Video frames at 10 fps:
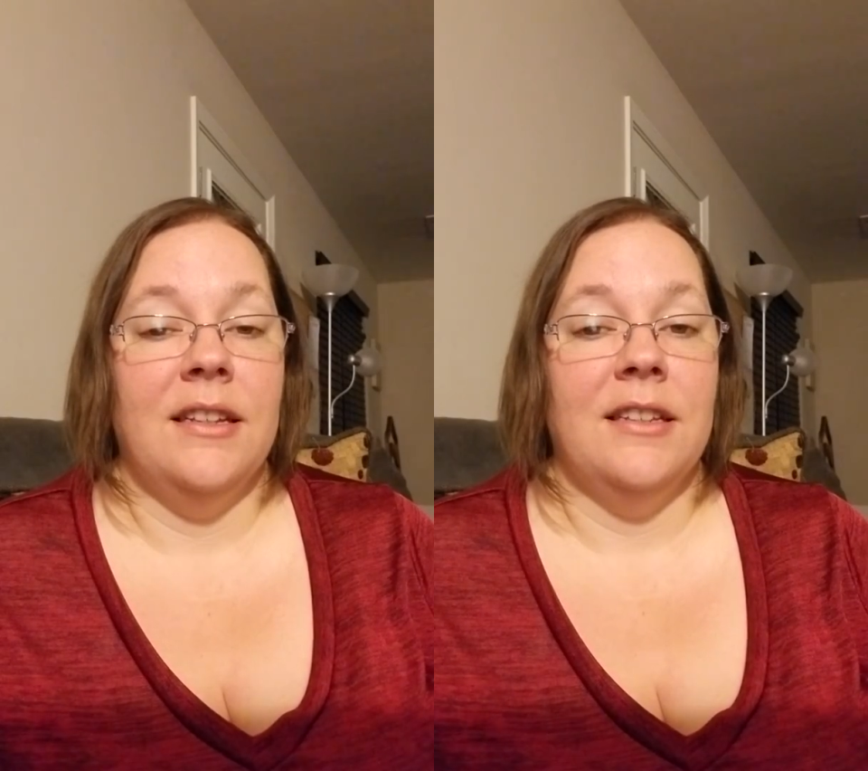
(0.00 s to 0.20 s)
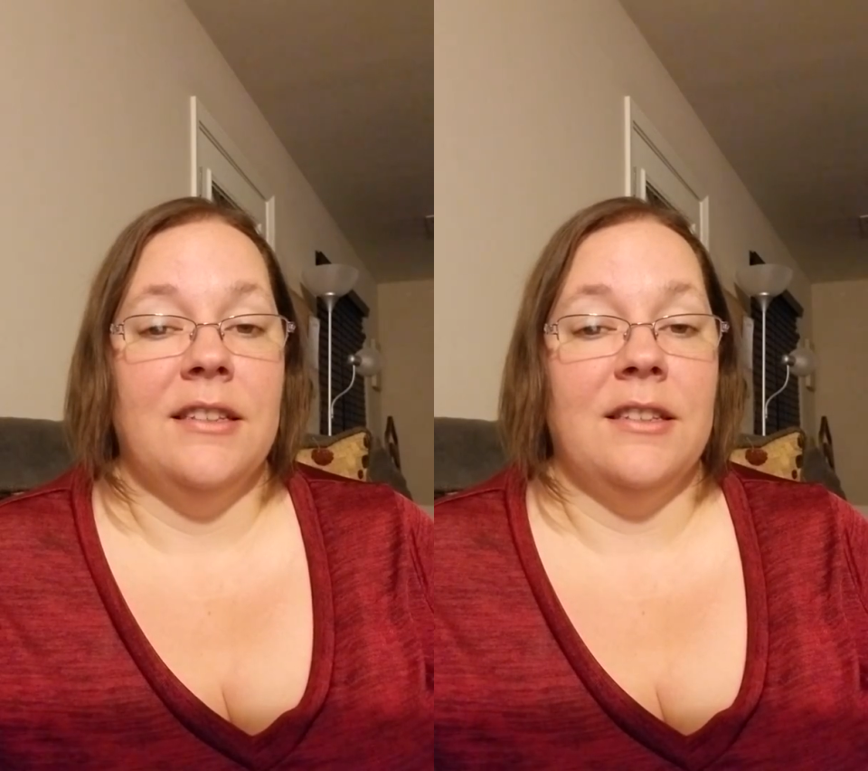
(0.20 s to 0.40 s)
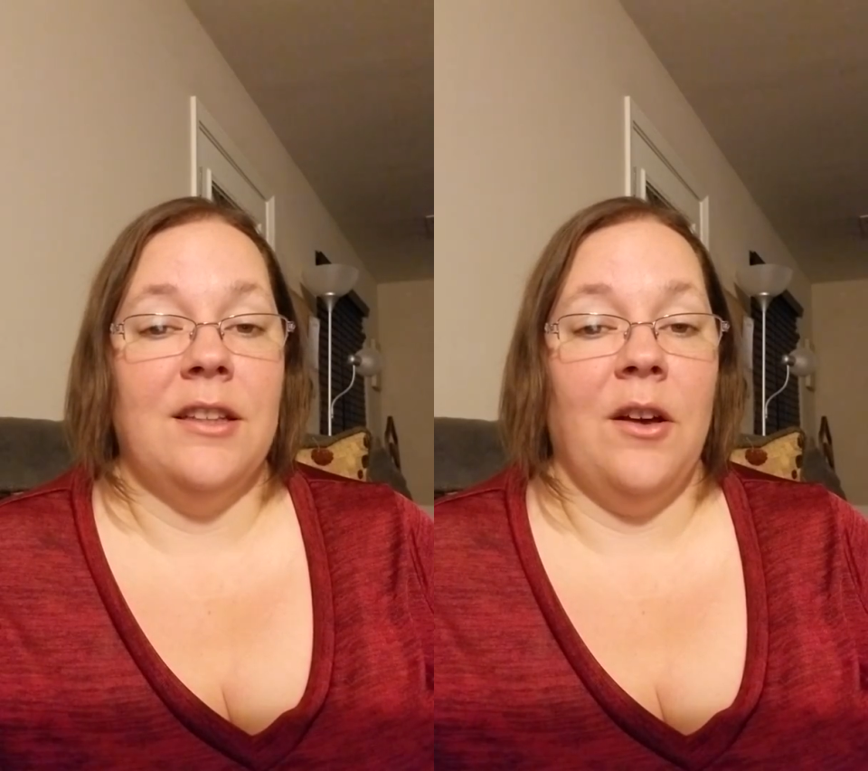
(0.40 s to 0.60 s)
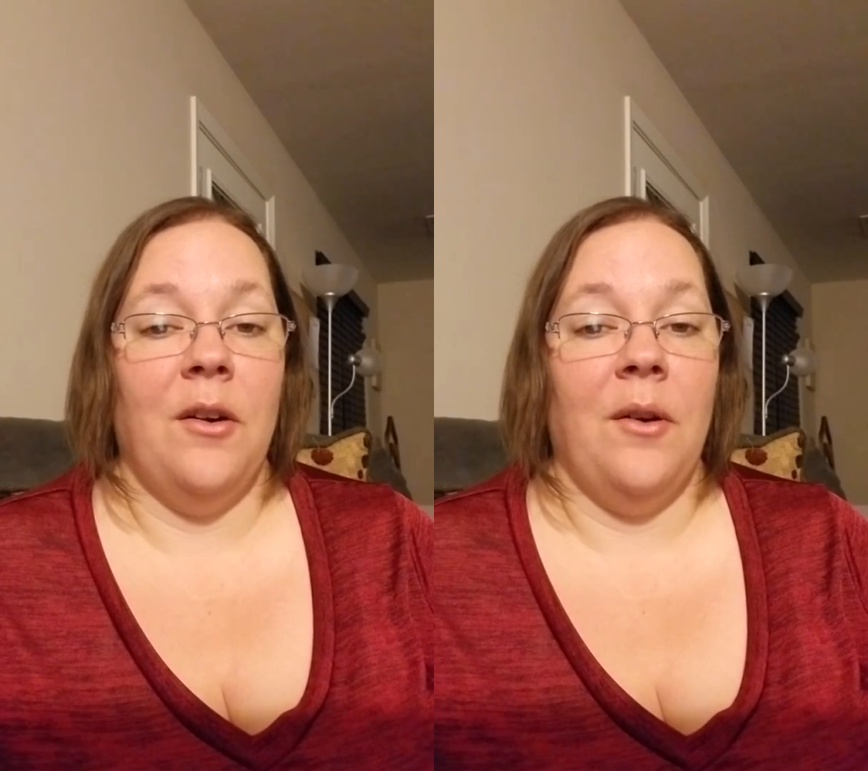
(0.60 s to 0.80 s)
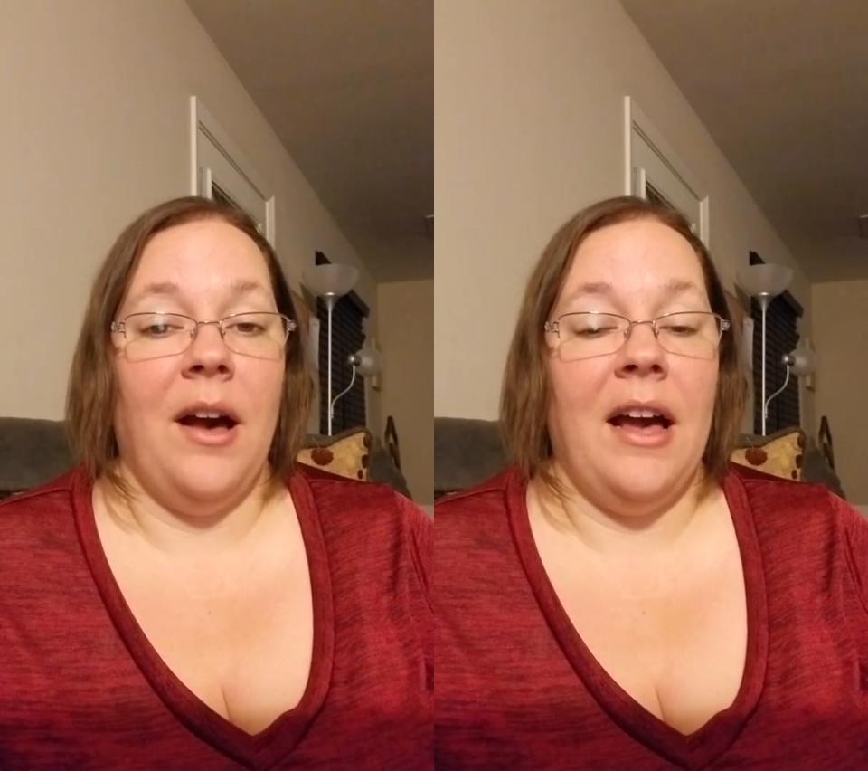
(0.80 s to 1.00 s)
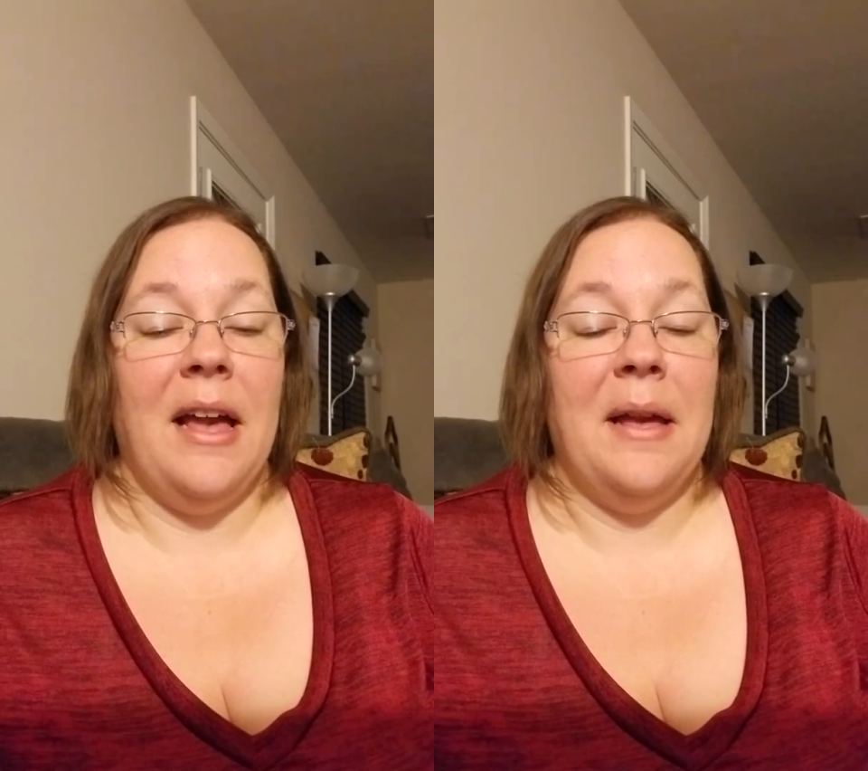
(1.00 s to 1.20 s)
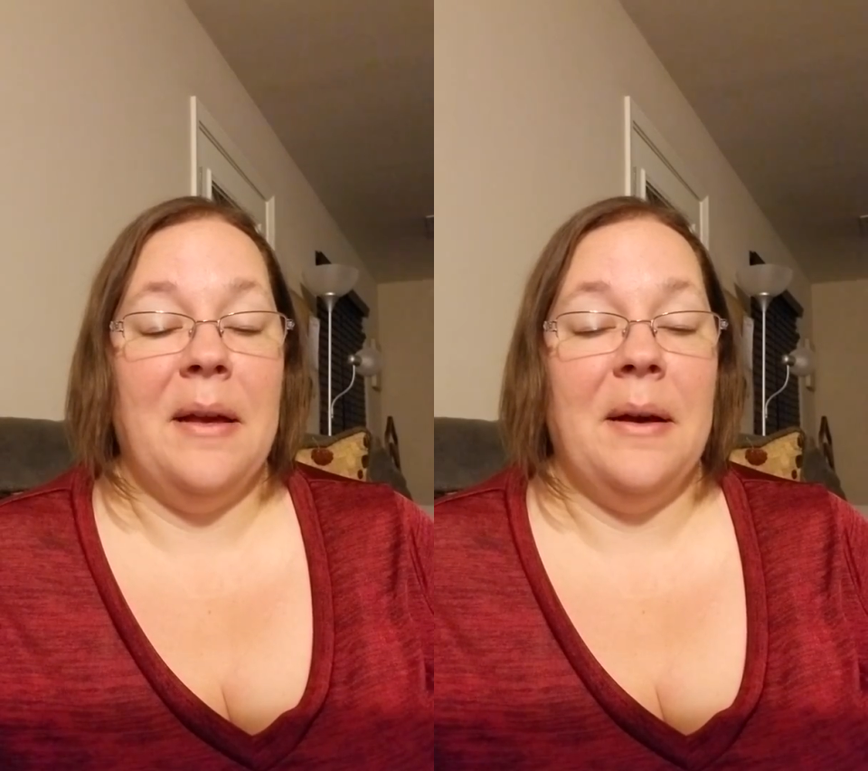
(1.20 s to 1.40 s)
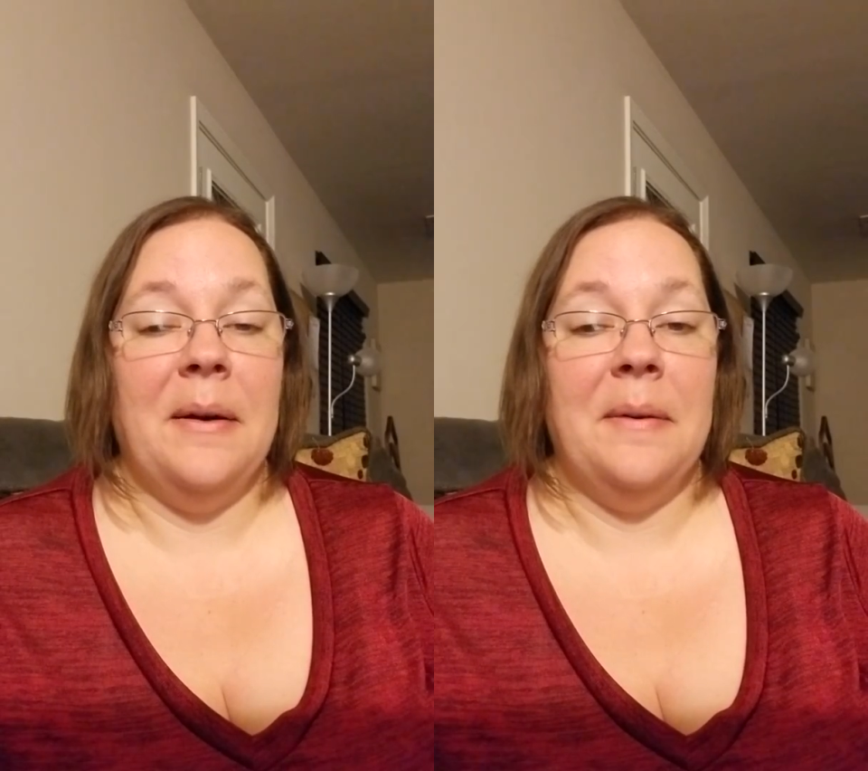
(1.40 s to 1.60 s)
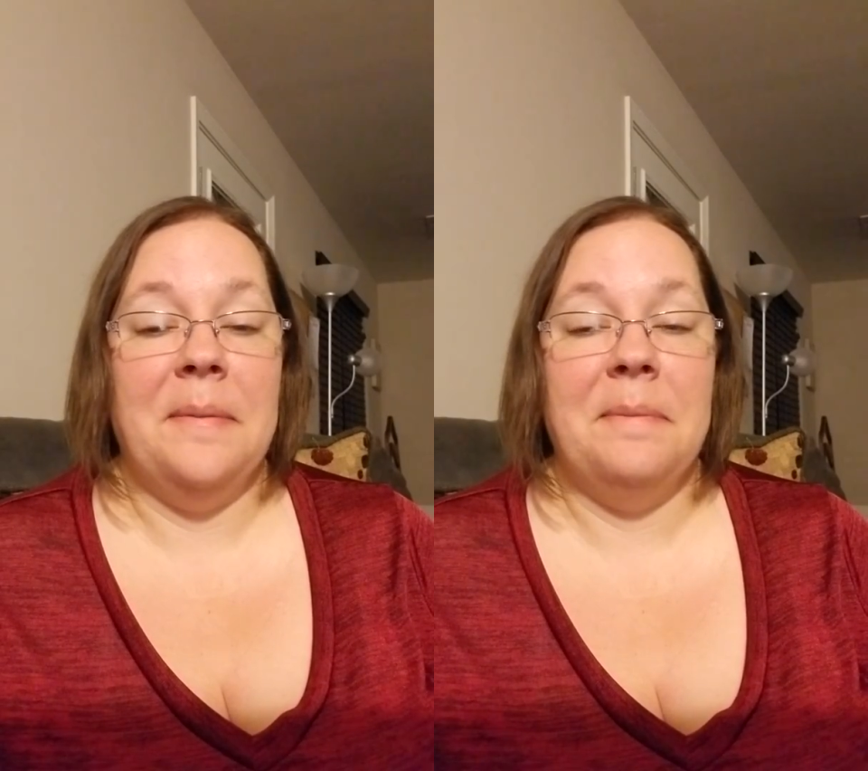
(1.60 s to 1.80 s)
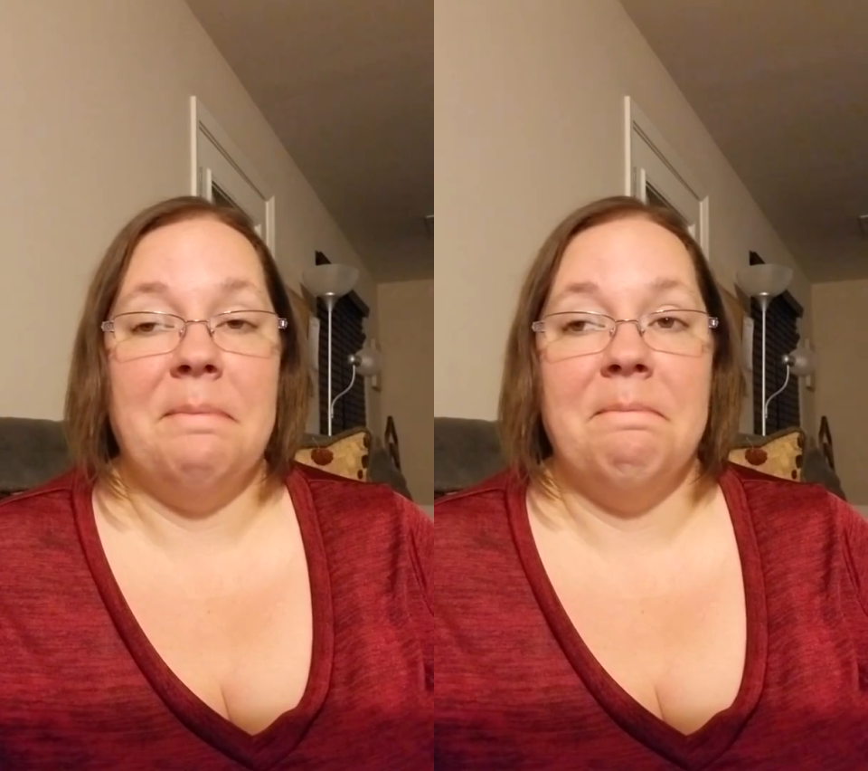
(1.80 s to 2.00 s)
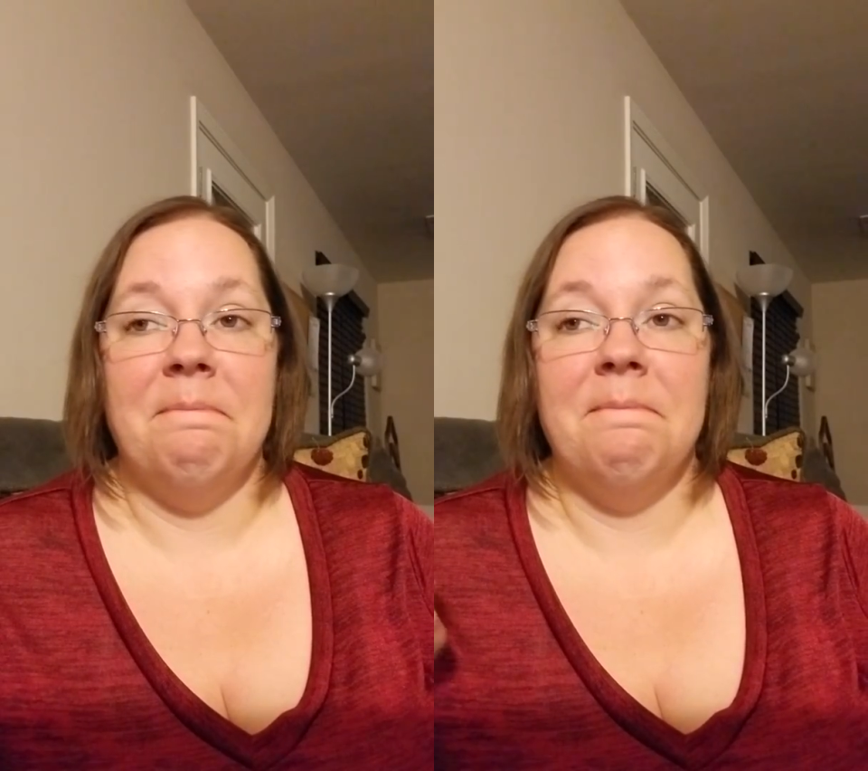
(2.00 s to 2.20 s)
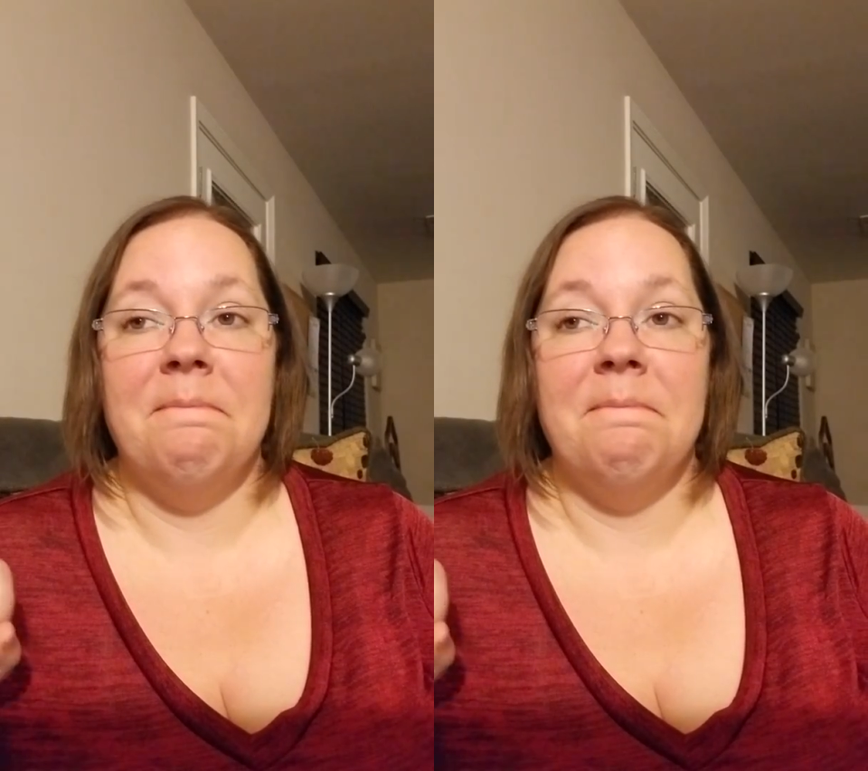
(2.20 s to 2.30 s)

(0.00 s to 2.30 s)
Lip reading: So I am